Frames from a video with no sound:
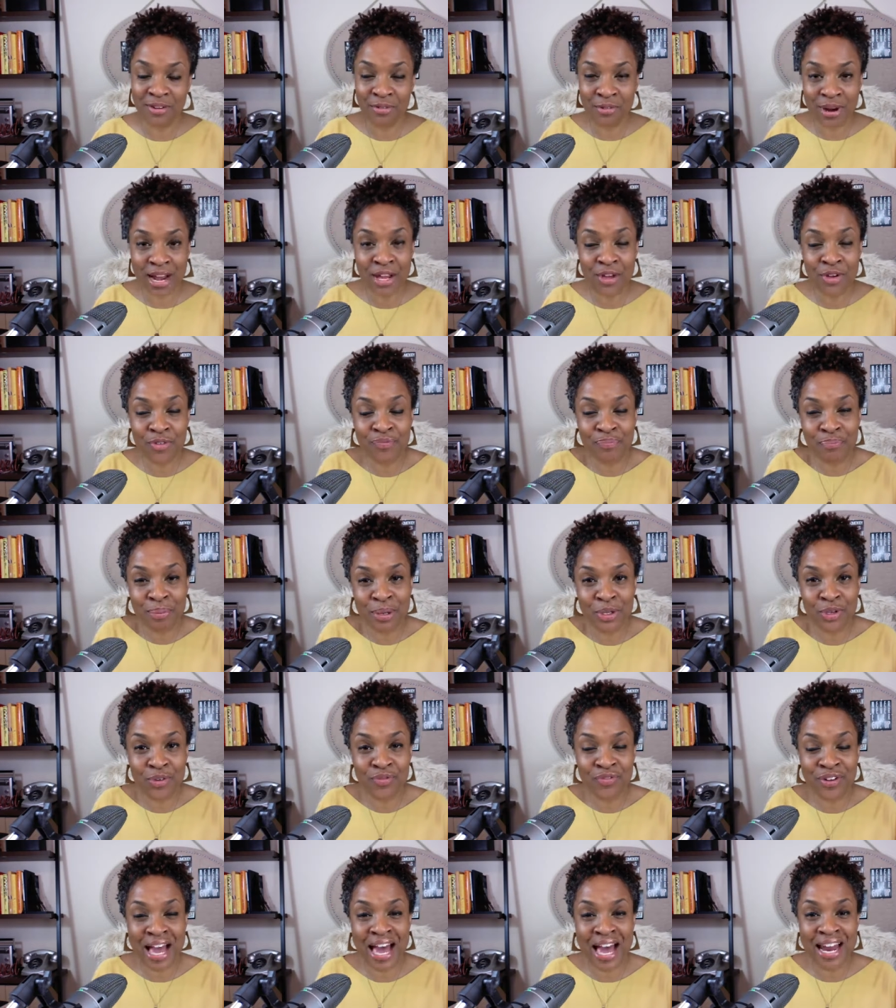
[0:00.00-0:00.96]
right? You, but
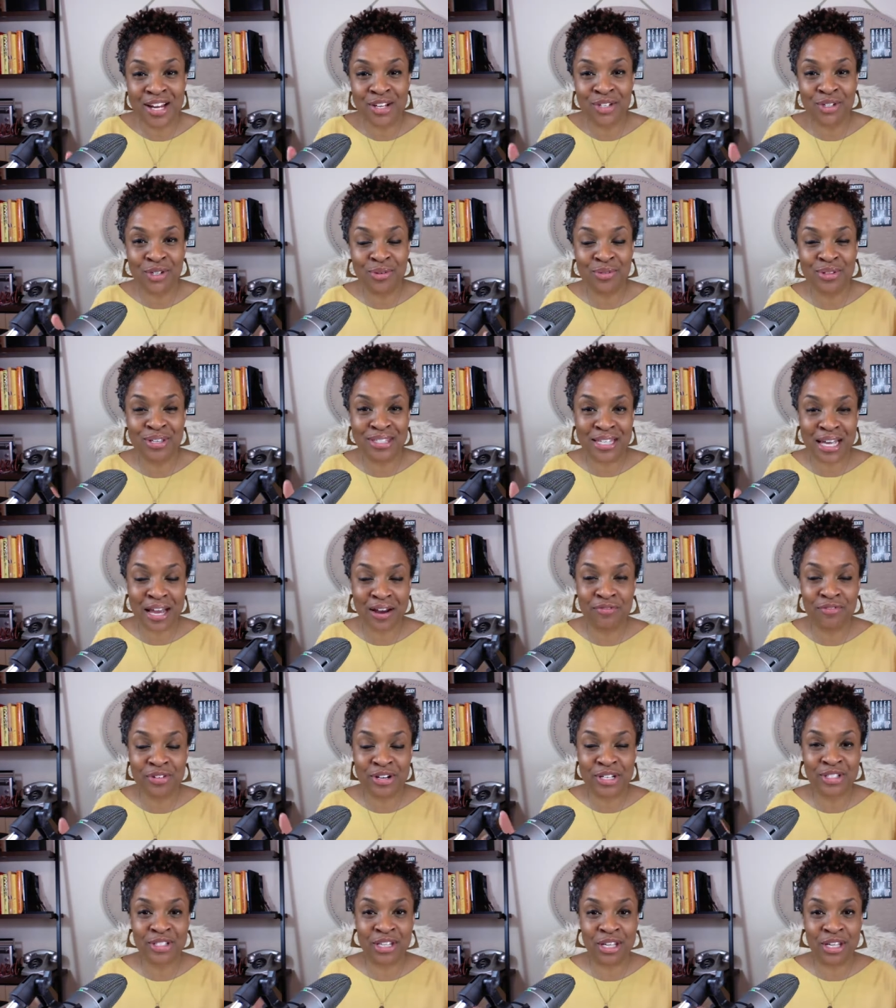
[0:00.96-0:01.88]
you've got to do this every